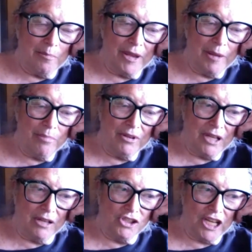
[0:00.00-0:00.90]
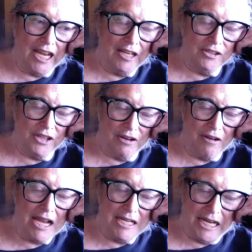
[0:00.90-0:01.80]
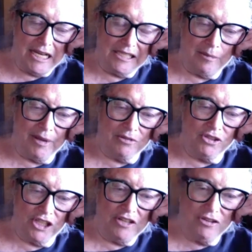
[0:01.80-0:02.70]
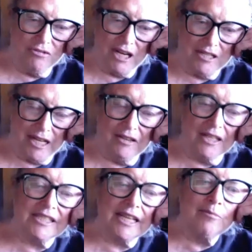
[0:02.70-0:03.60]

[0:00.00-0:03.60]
people change their ideas about gender and tell the same